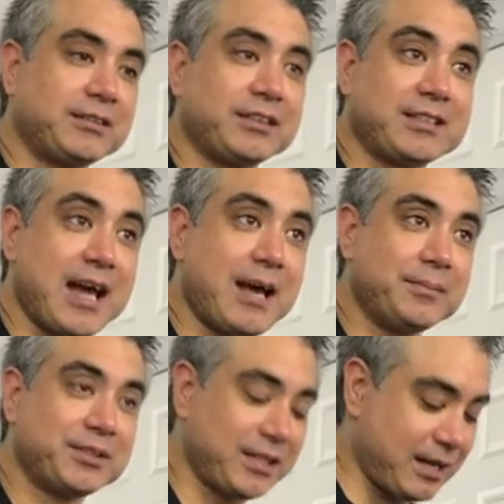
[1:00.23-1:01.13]
out the
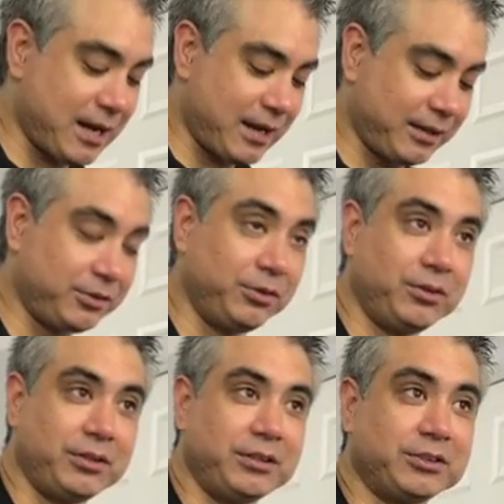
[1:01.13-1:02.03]
tabs that I
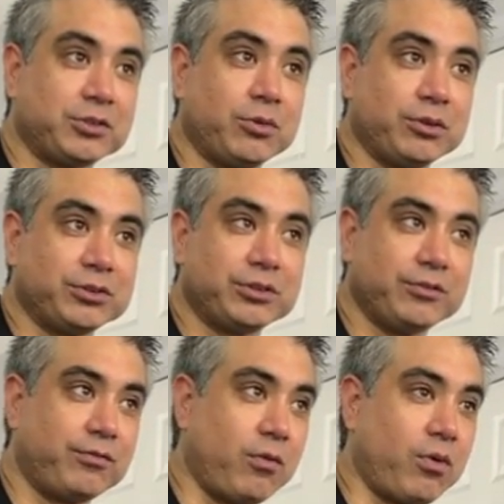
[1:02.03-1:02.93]
included in this course
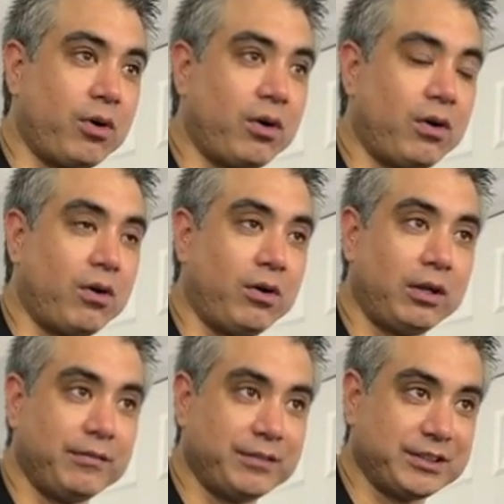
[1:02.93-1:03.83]
for
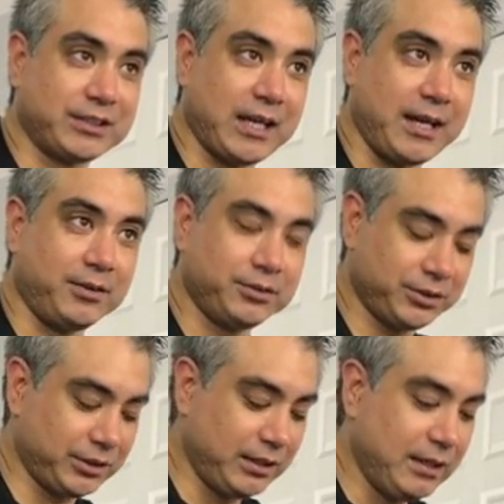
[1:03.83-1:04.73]
all of the
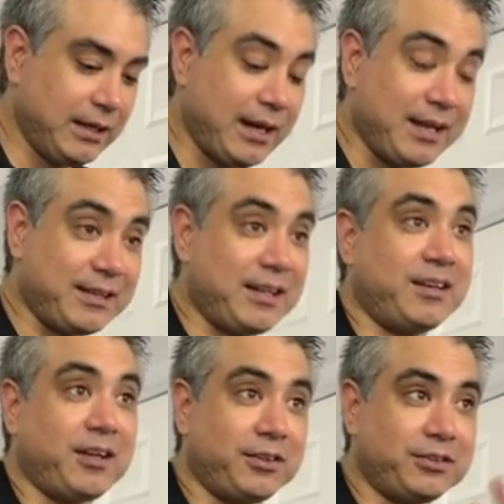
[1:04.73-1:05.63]
scales, and then
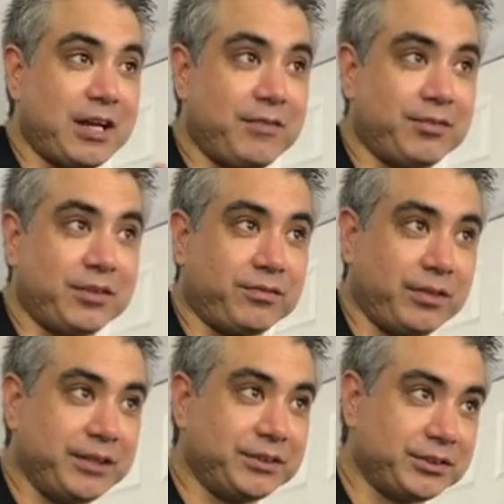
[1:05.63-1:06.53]
another tab for the
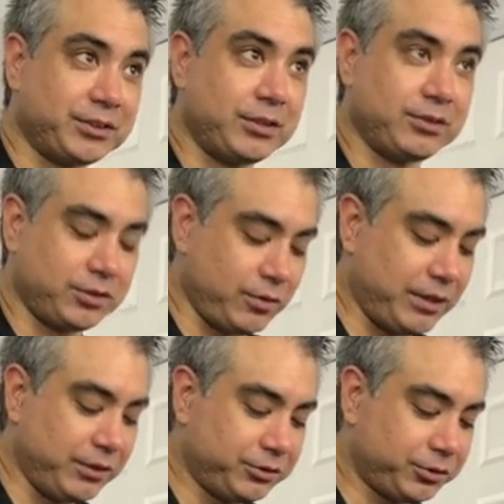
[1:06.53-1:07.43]
phrases. So
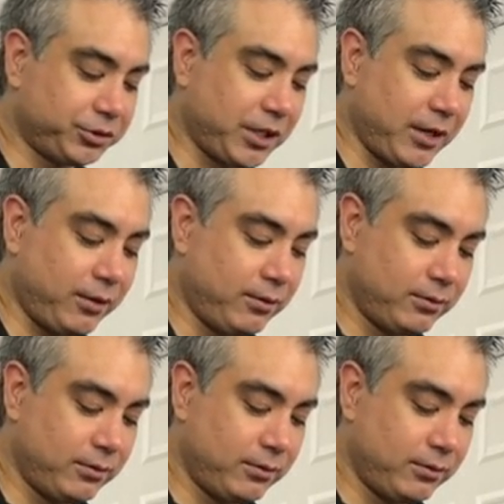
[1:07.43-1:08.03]
here's your scale.